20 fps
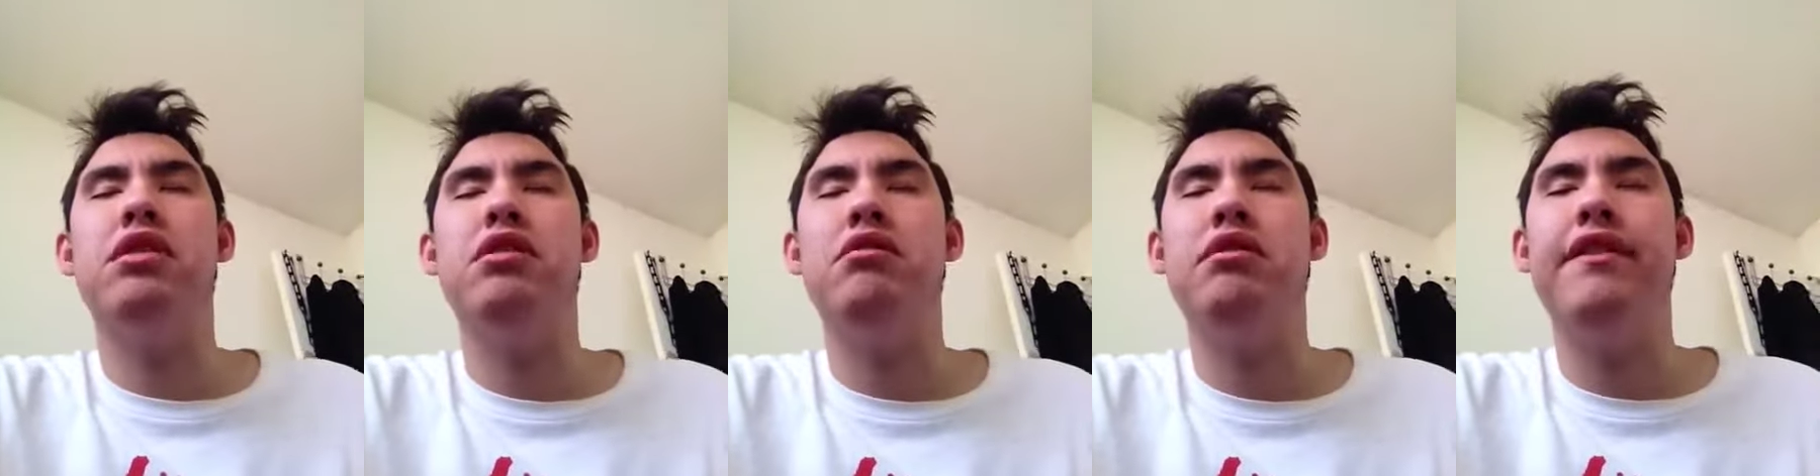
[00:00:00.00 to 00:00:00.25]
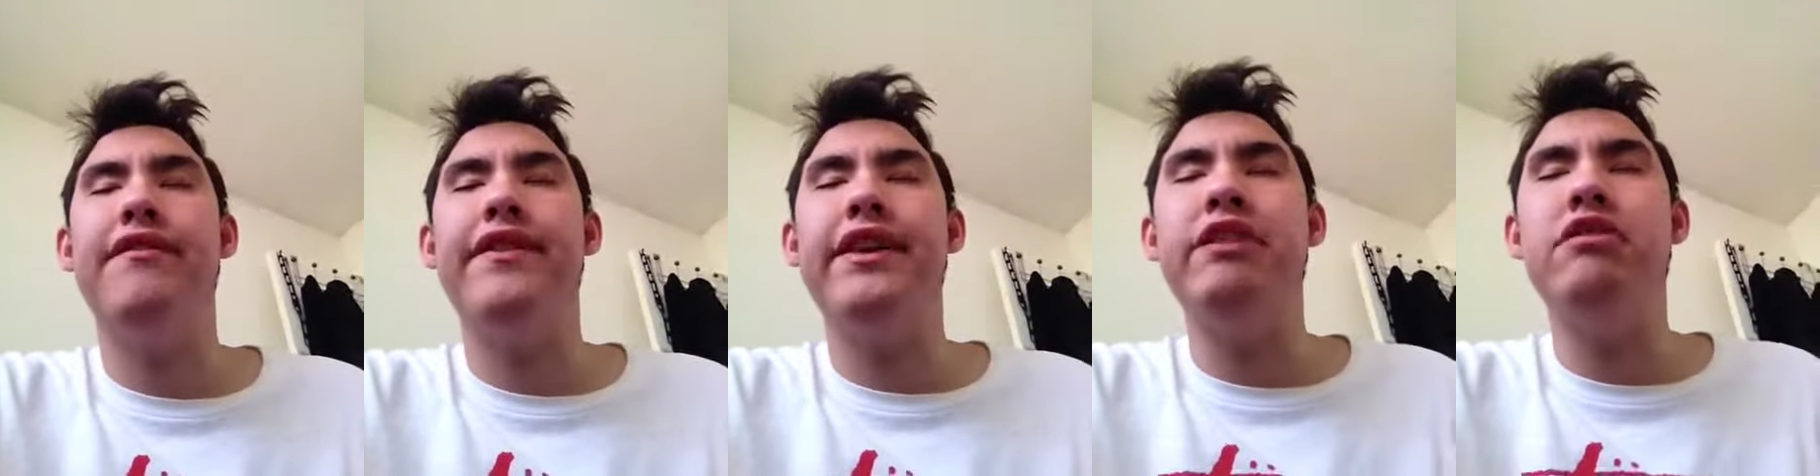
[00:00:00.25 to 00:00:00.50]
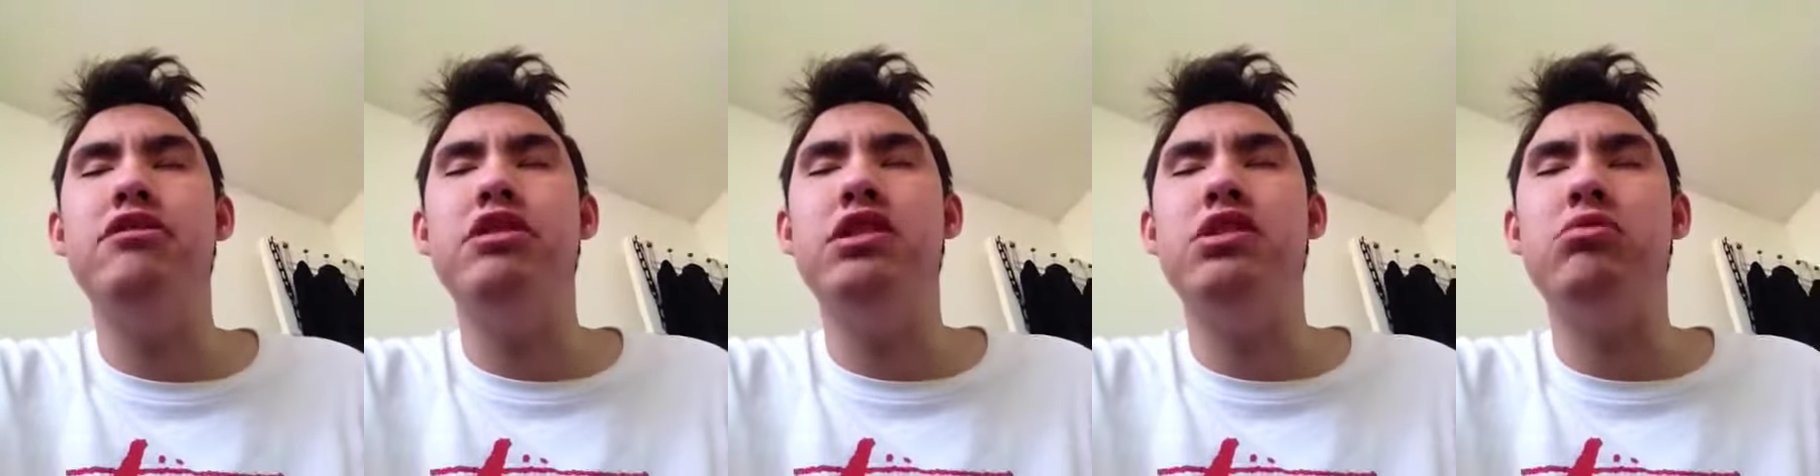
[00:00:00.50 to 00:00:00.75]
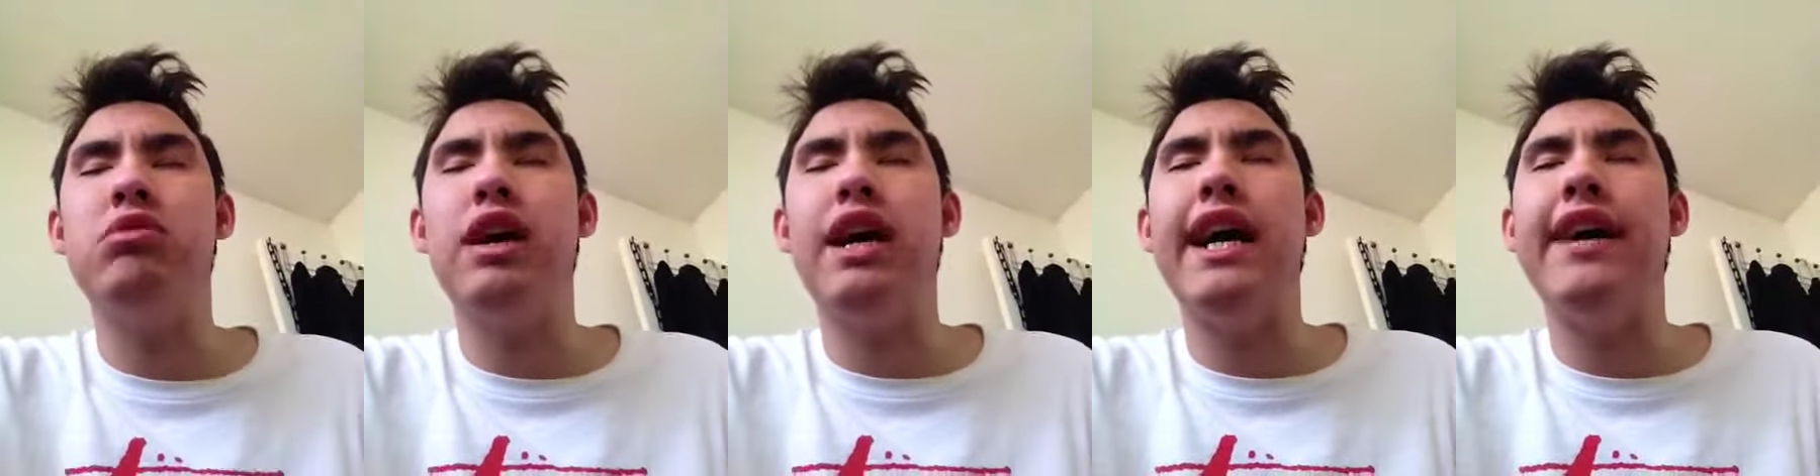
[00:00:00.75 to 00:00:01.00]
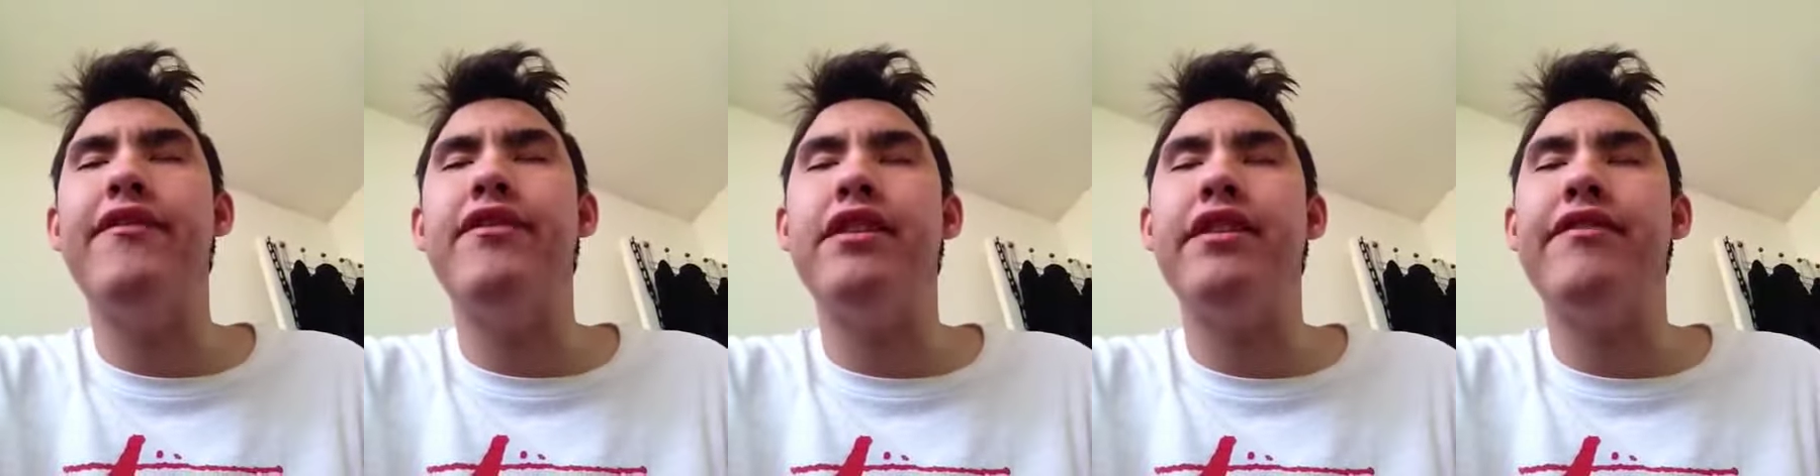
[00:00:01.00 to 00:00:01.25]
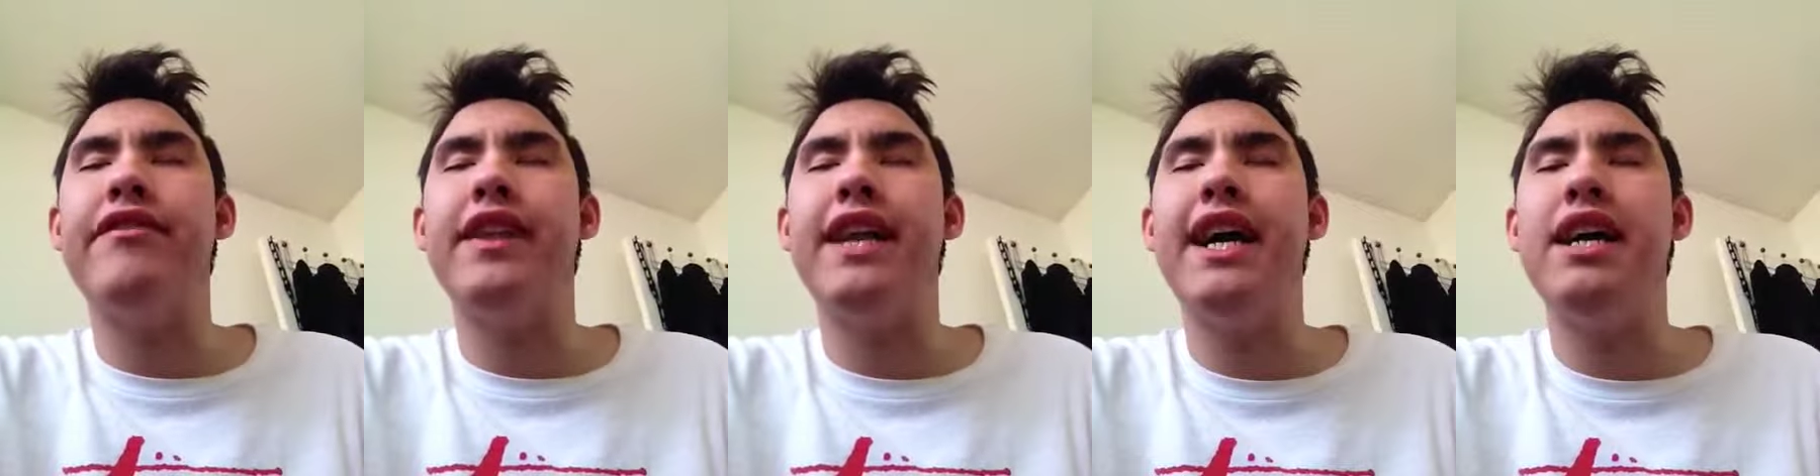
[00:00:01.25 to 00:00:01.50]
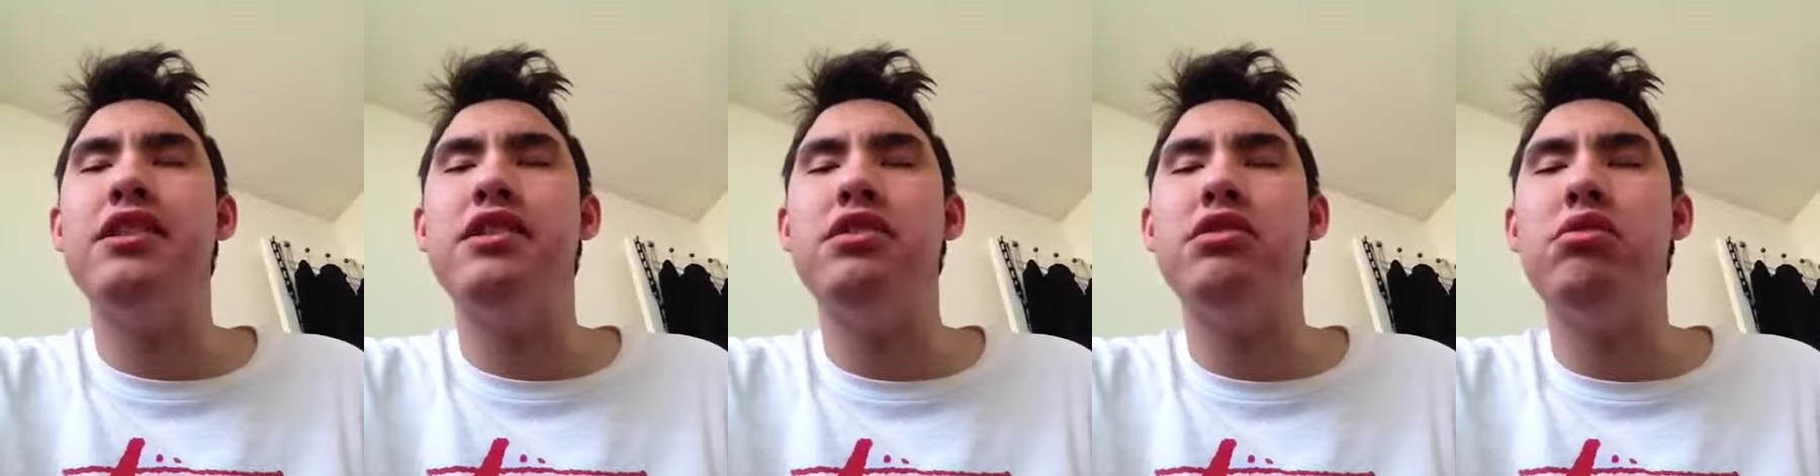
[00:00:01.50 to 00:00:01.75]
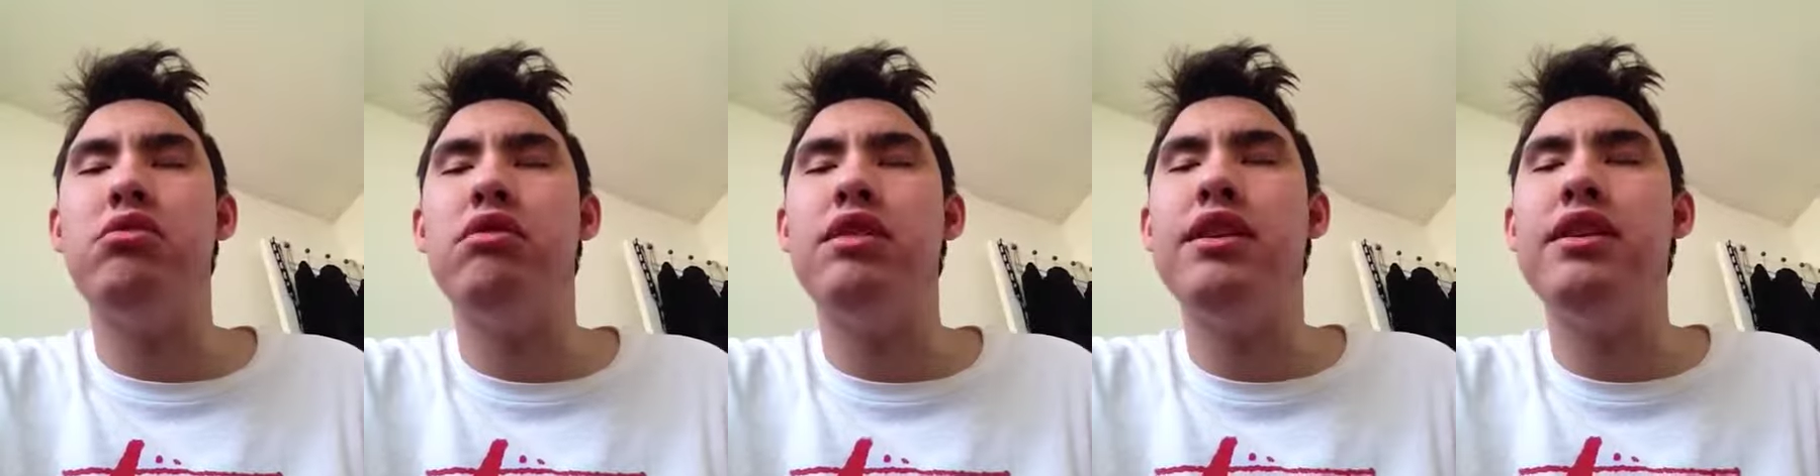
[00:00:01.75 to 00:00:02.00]
to the fusion drive or the flash
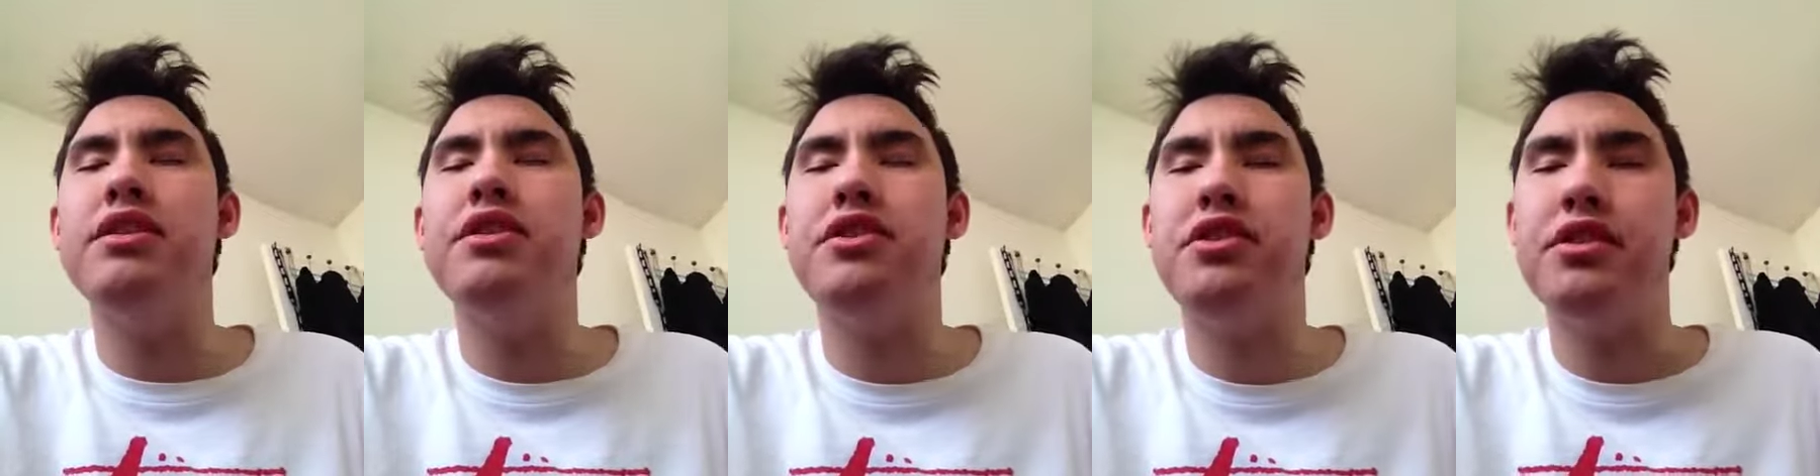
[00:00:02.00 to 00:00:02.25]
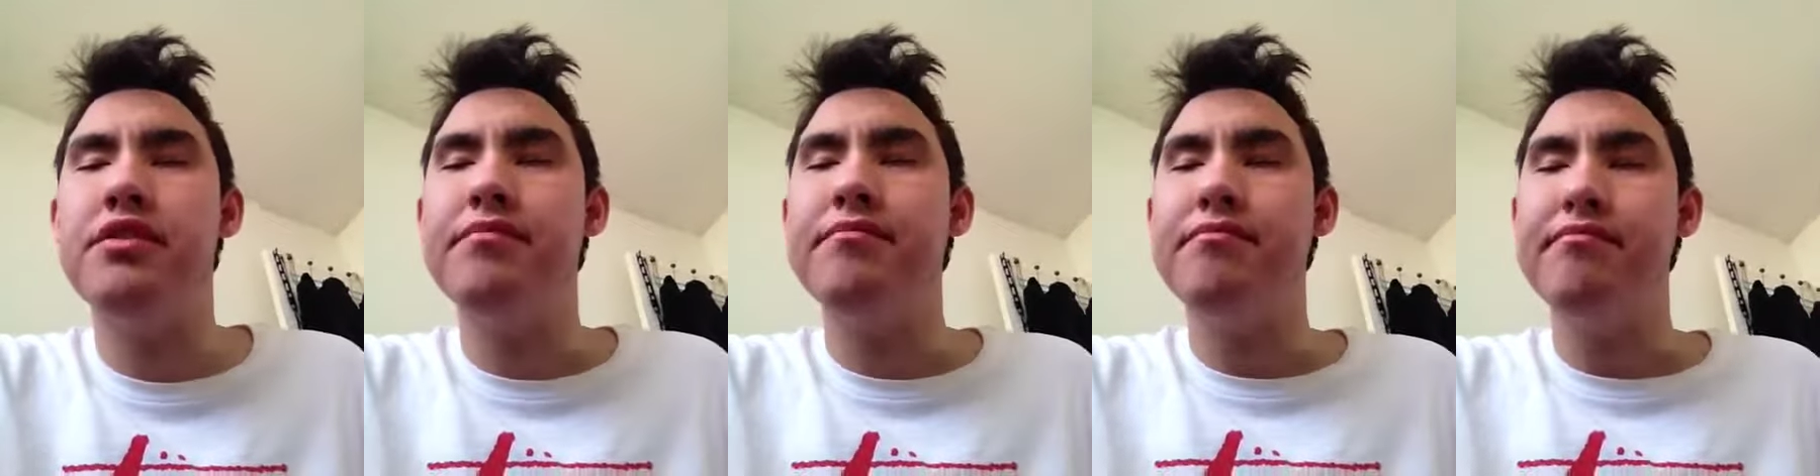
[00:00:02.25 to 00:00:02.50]
storage